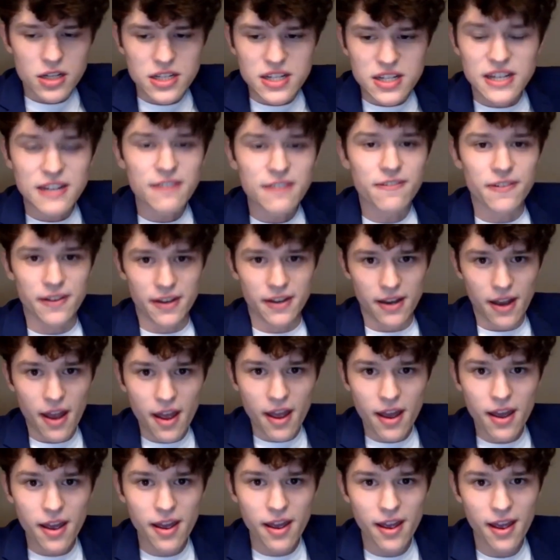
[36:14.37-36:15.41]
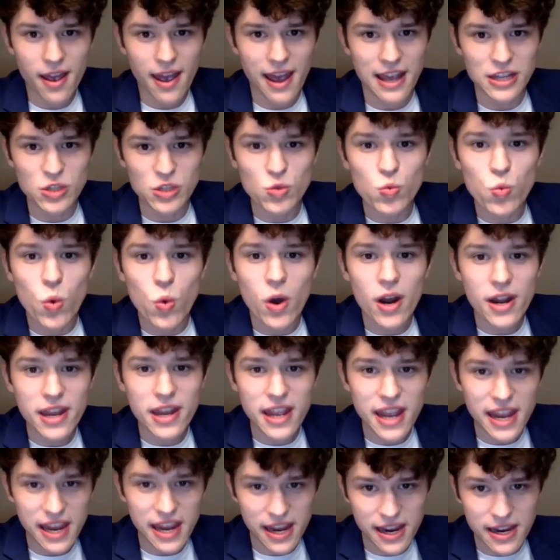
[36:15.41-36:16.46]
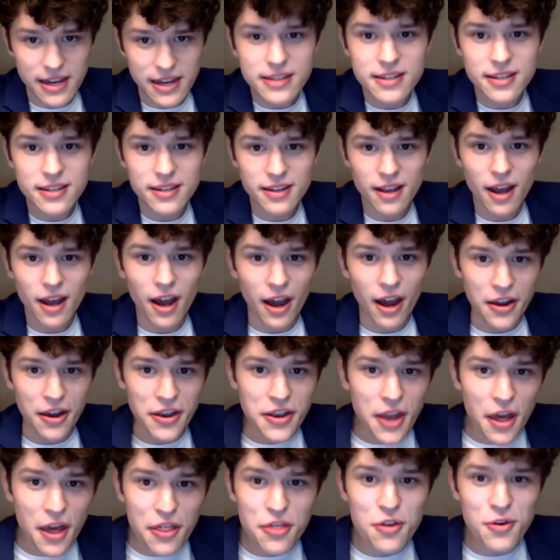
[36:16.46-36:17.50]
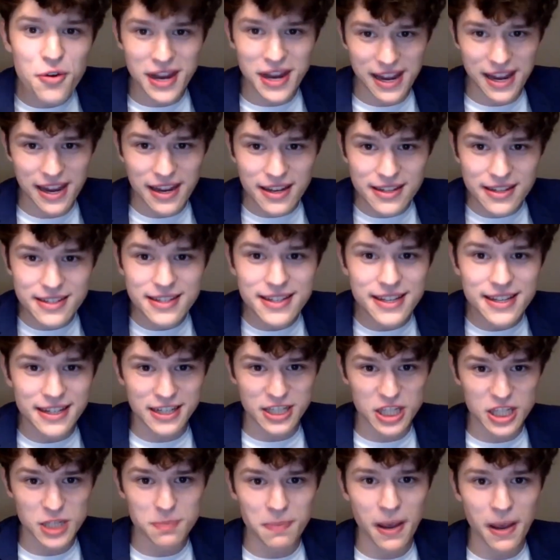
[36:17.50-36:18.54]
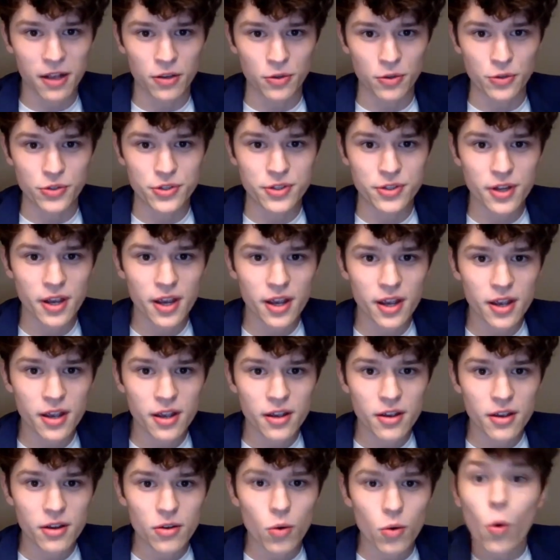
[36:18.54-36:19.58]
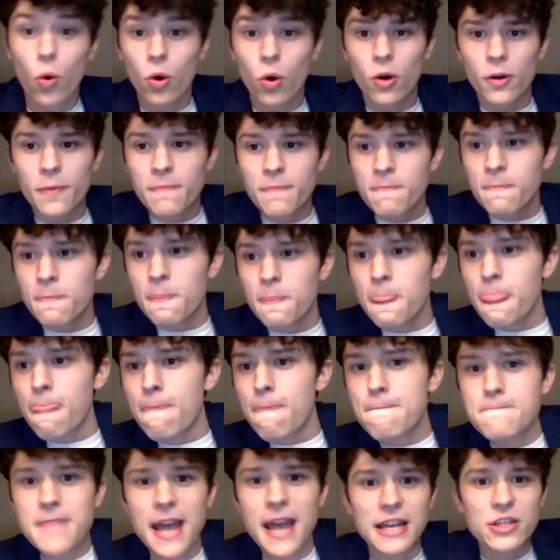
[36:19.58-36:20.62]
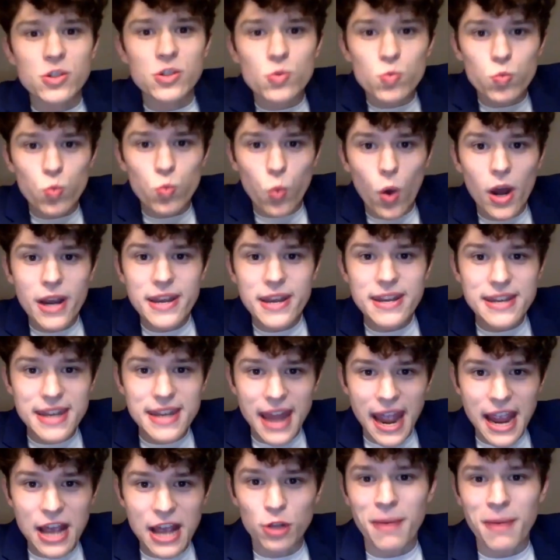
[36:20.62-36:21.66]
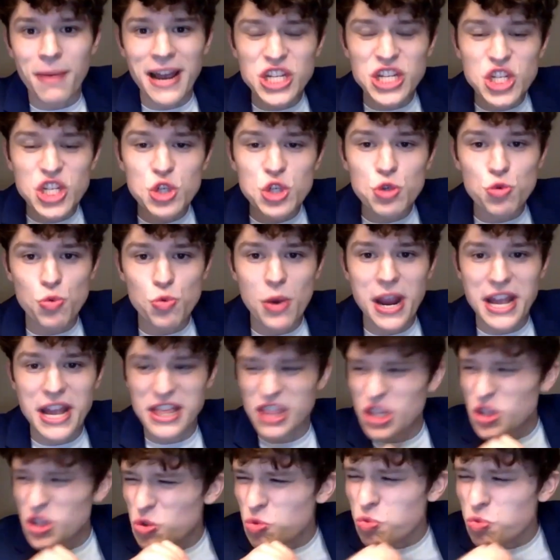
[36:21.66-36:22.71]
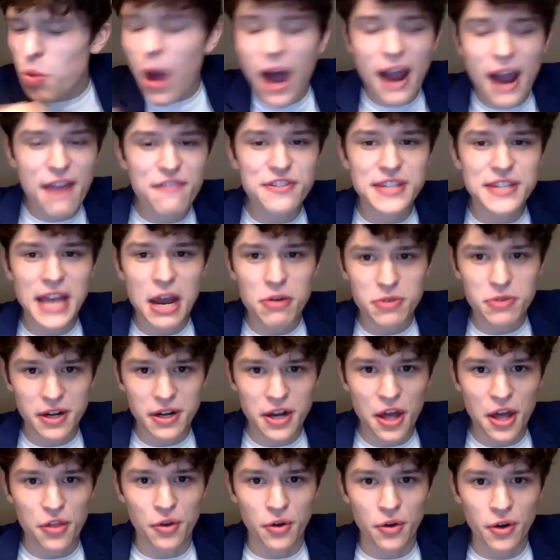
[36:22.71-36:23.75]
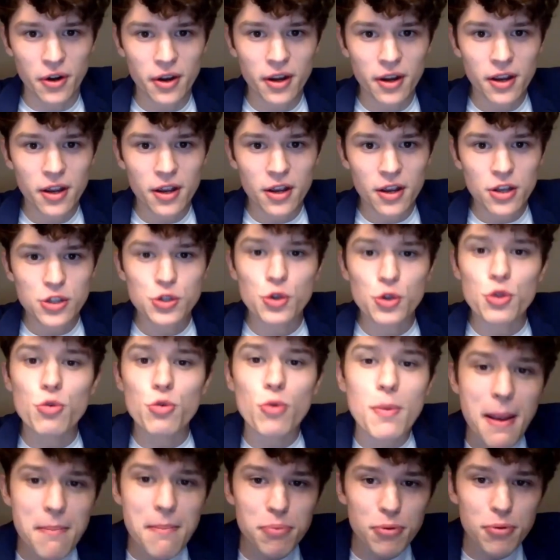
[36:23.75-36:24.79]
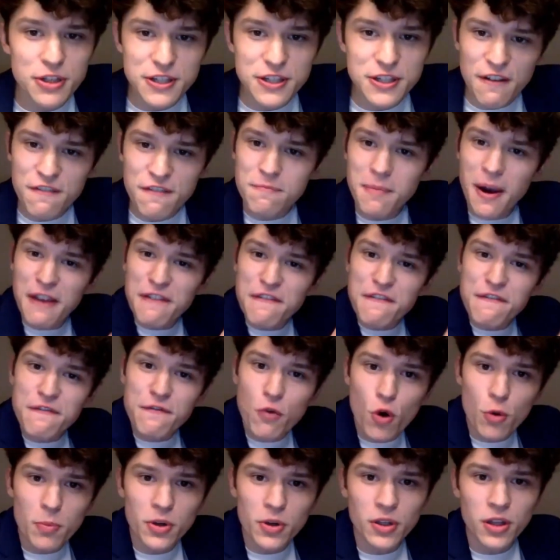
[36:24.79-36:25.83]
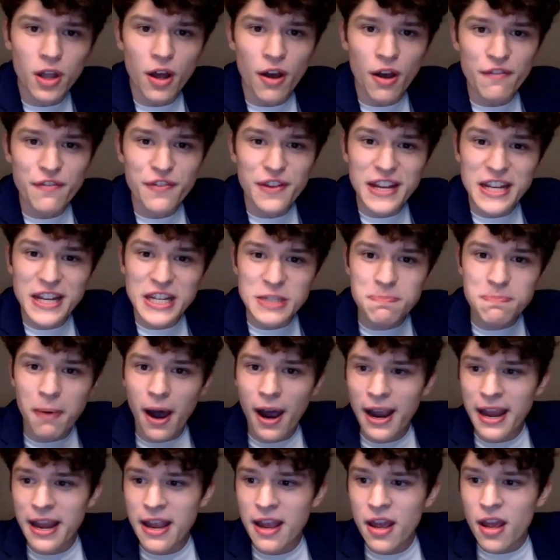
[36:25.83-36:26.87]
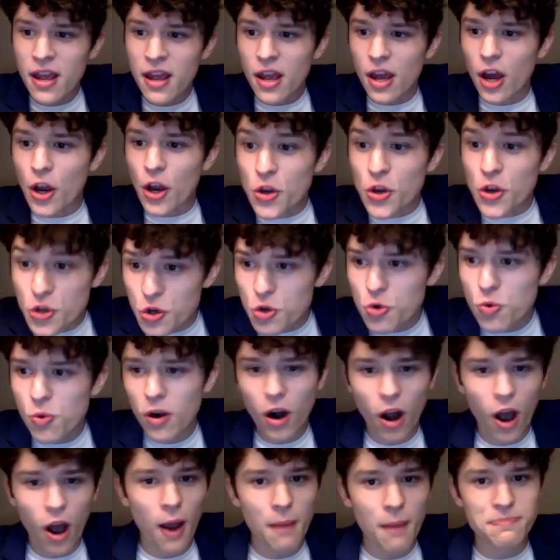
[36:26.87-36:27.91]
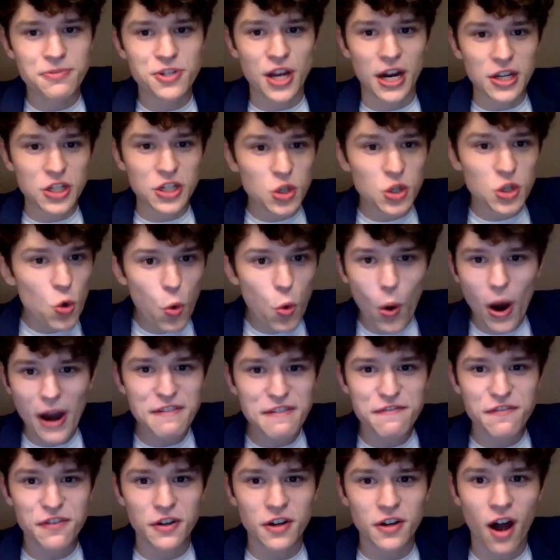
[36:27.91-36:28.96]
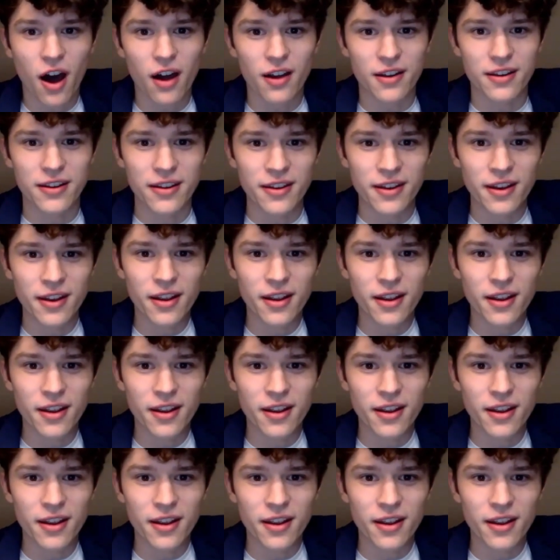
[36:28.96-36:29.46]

Even as one heat another heat expels, or as one nail by strength drives out another, so the remembrance of my former love is by a newer object quite forgotten.